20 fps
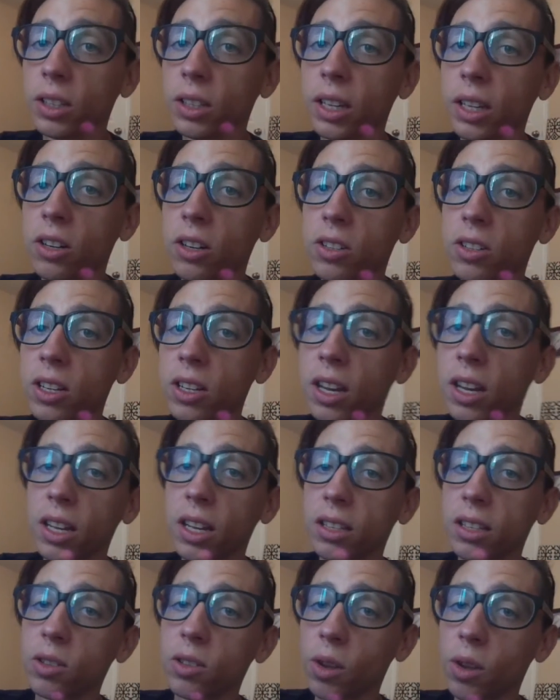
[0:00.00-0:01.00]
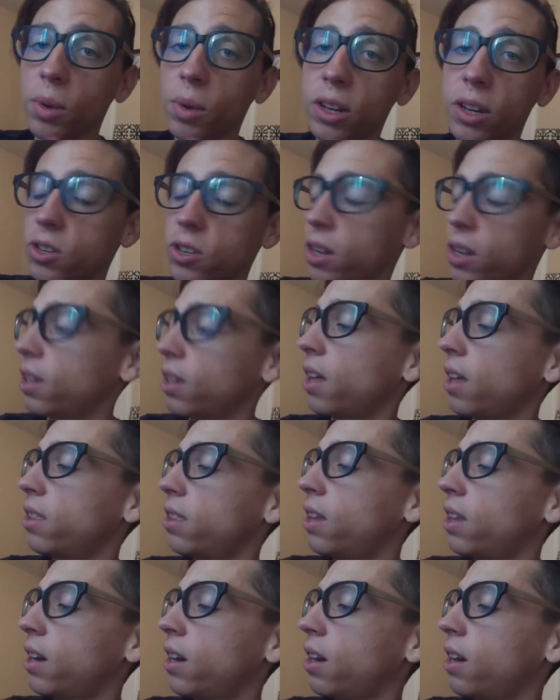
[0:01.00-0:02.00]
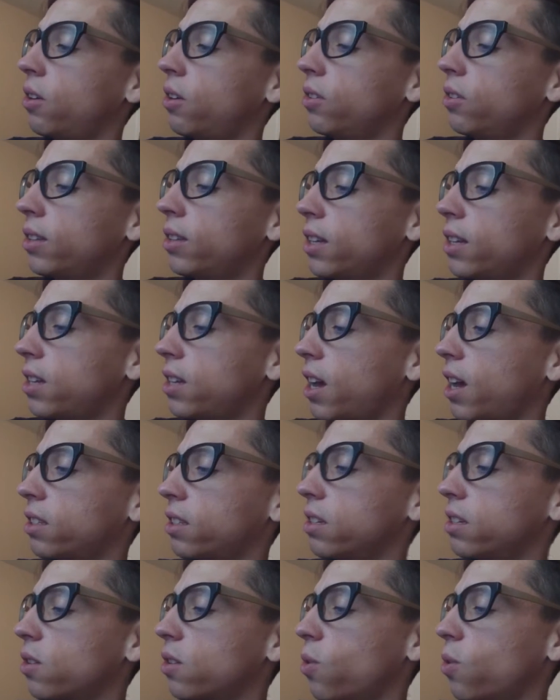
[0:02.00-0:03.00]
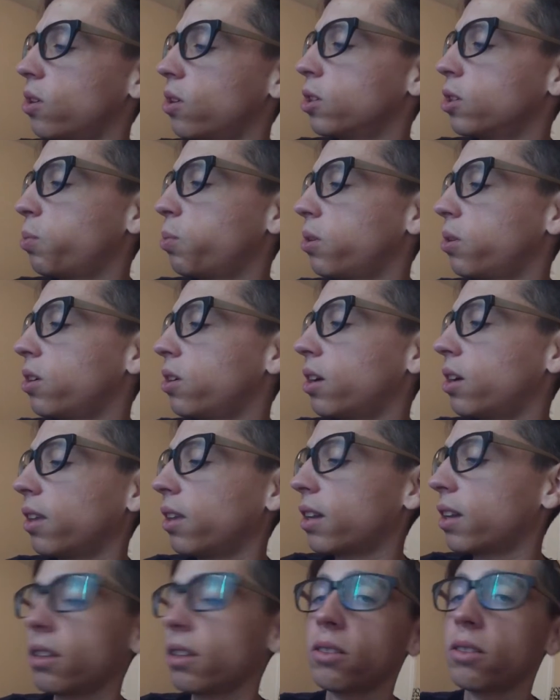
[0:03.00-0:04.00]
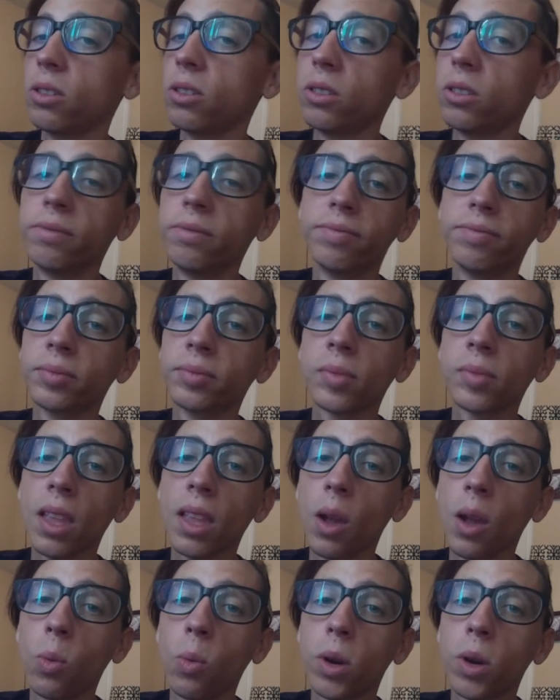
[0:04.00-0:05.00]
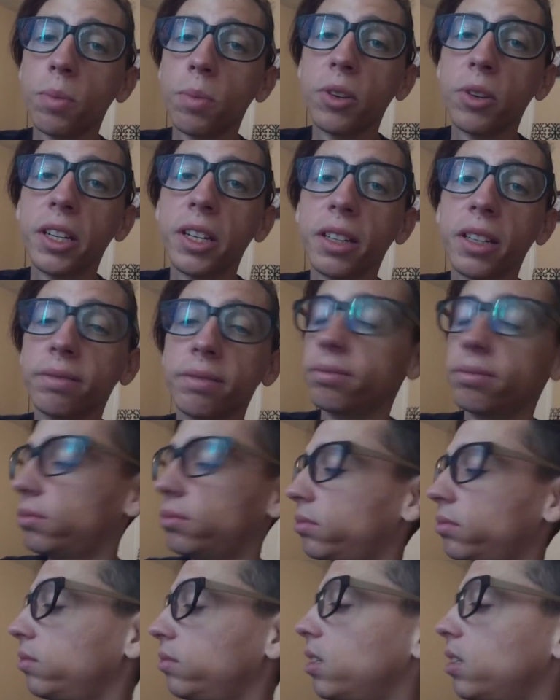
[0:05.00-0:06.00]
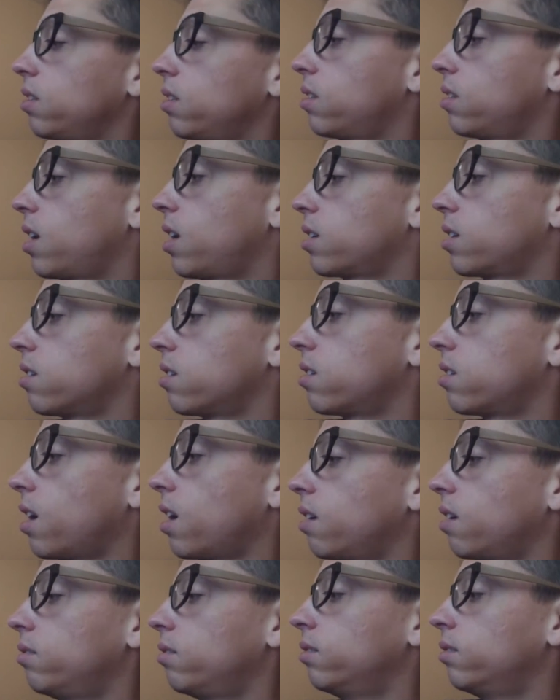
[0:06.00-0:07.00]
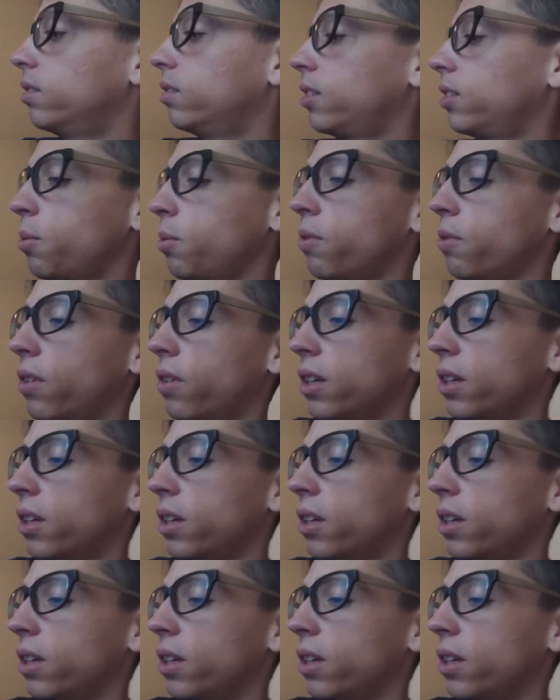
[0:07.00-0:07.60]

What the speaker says: today, so I might try that tactic, or just put it on like a little worm rig, Texas style. That'll be fine.